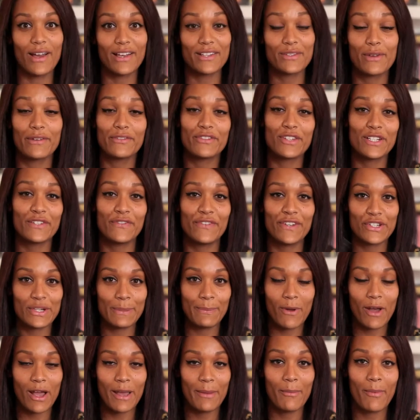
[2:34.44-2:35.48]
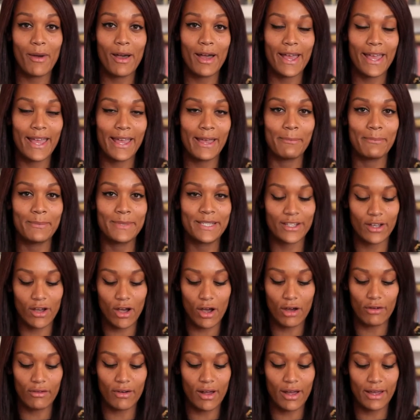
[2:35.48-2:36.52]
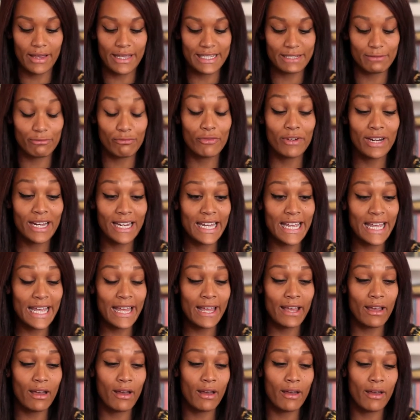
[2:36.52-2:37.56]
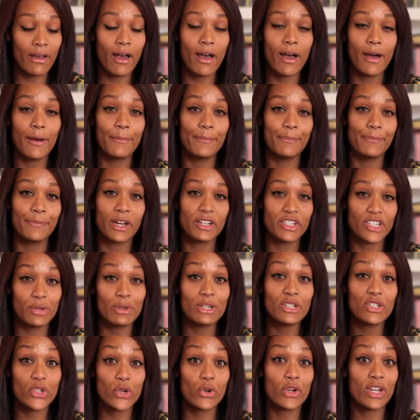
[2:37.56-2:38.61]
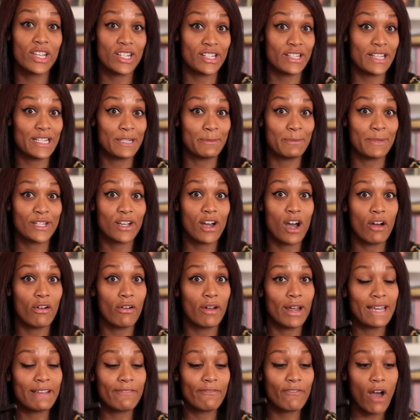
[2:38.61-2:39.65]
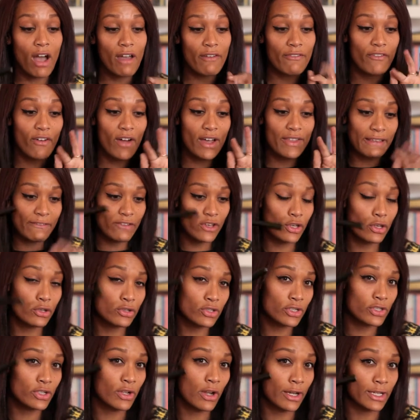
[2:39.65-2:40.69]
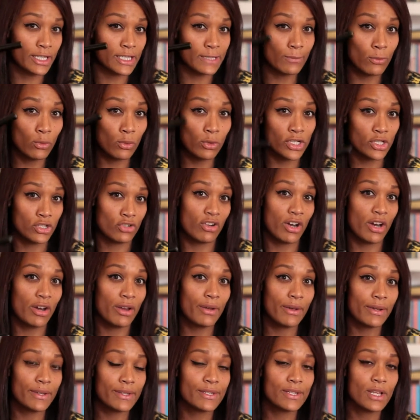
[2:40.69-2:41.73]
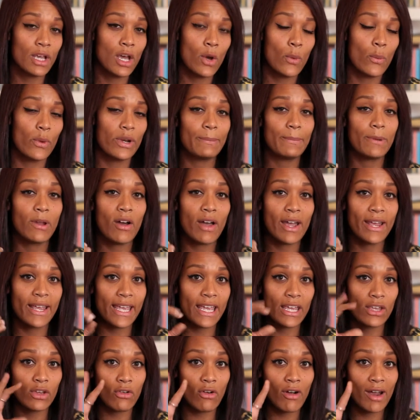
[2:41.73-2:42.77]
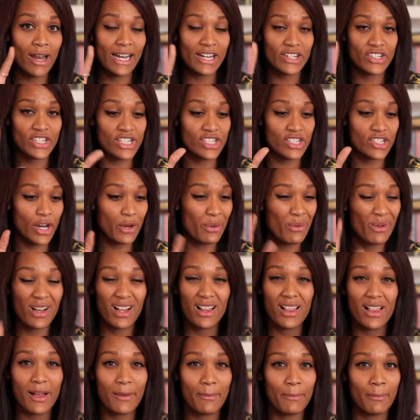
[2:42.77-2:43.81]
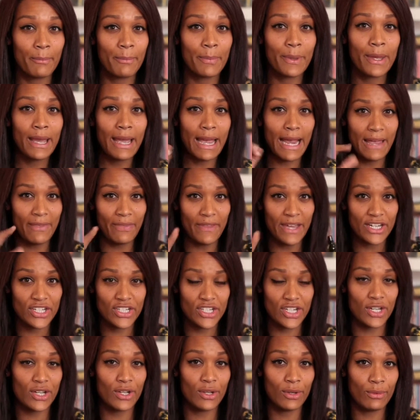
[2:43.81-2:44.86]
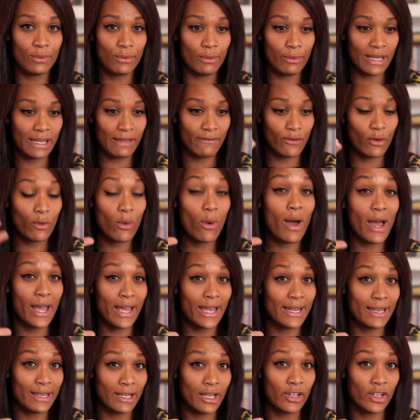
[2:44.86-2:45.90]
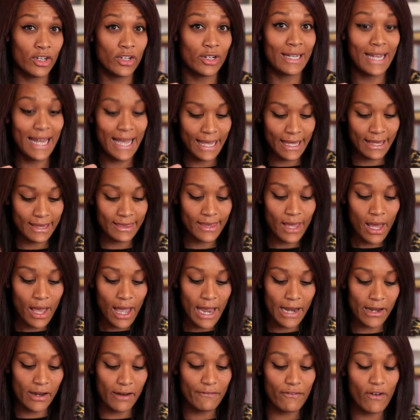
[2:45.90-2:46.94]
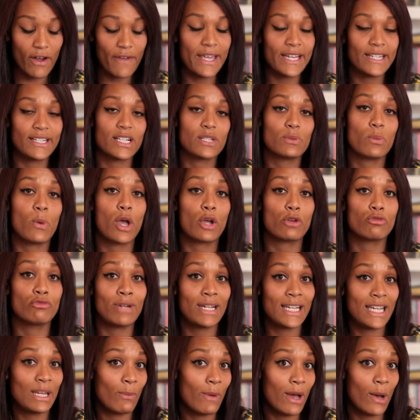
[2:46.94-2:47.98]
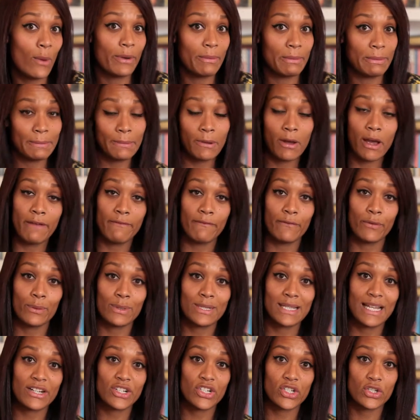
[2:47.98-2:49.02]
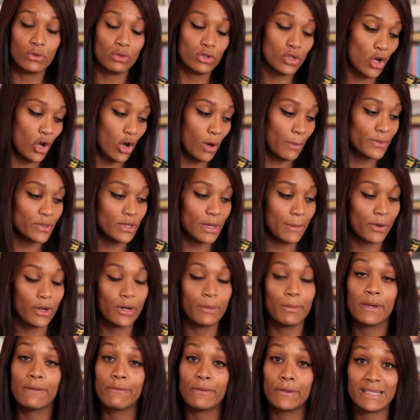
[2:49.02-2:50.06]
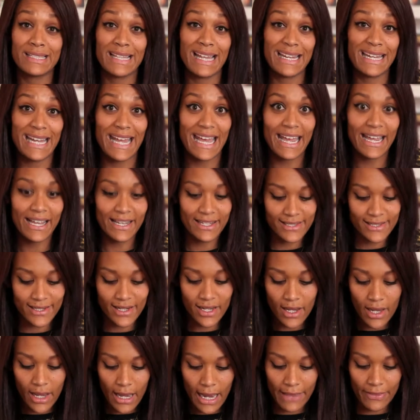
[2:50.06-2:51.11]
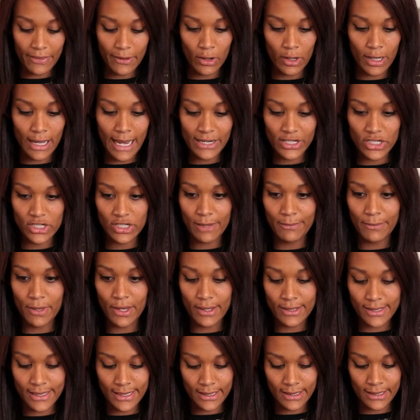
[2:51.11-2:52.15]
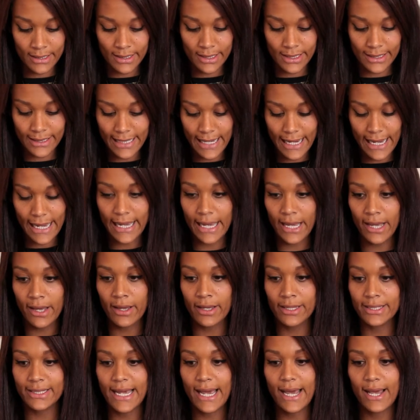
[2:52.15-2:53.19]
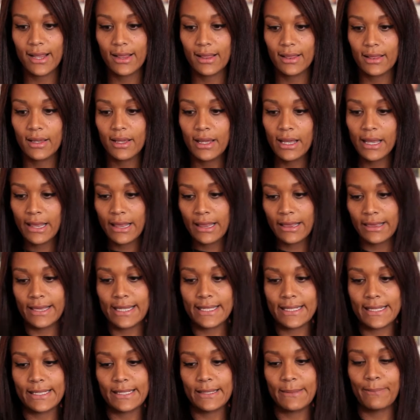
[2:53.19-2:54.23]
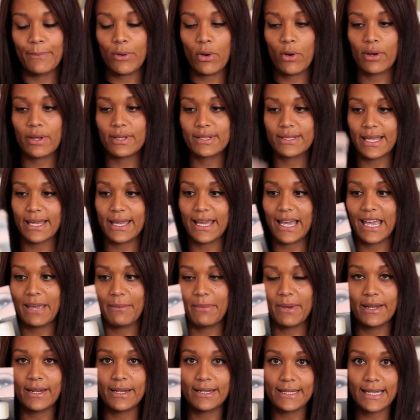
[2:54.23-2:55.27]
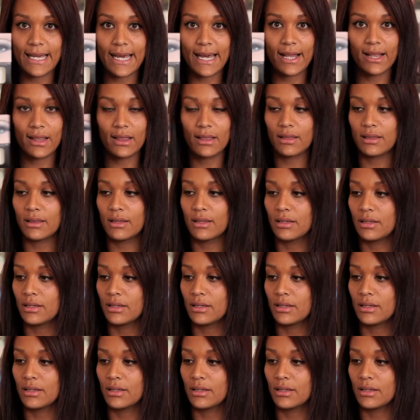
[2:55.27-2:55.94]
Right, so I've just finished applying my mascara. It's really, I do enjoy using this mascara. I find that if you use like smaller strokes when applying it, your eyelashes don't clump and they do give quite a good length, and I find that it does work really well when I'm applying false lashes on top. So I'm going to move on to that next. And the lashes I'm using today are Ardell, this is the box they came in, Ardell